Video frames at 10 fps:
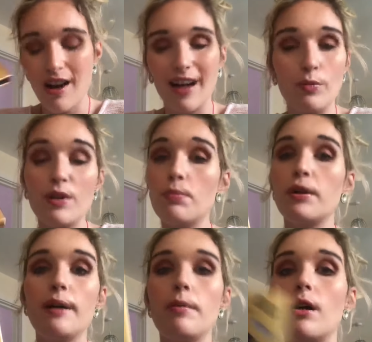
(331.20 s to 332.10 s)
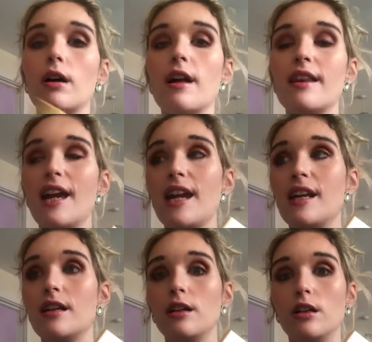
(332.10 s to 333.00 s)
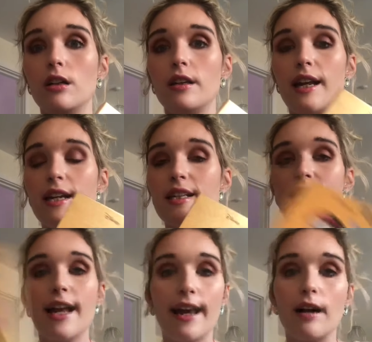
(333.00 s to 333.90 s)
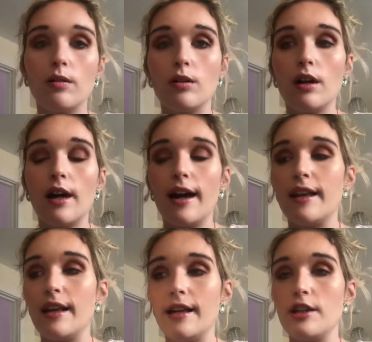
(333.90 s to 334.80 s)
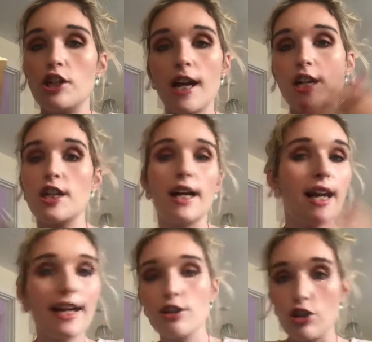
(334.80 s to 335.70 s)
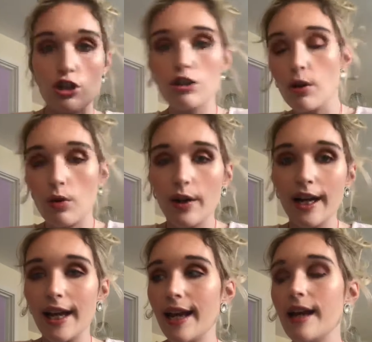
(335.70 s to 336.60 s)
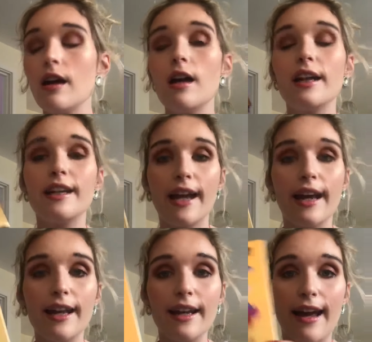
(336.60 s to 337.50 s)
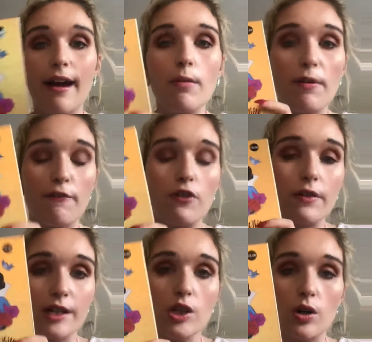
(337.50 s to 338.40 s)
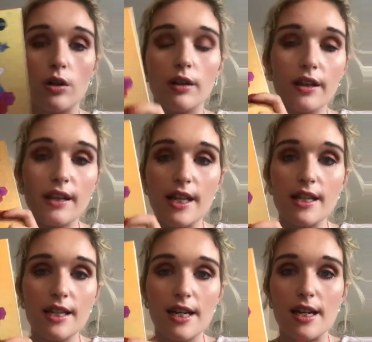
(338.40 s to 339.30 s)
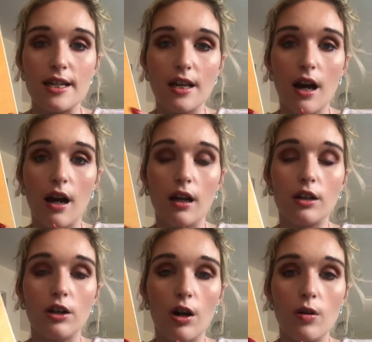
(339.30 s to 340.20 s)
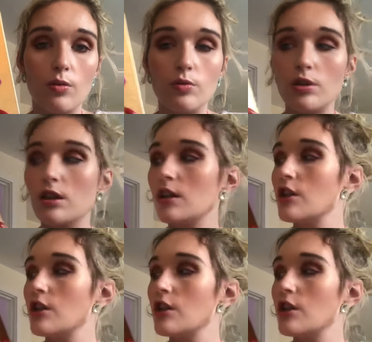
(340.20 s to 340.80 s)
And with Primark, they sell out and they change their collection so quickly. Get it now before it's gone. This is a gold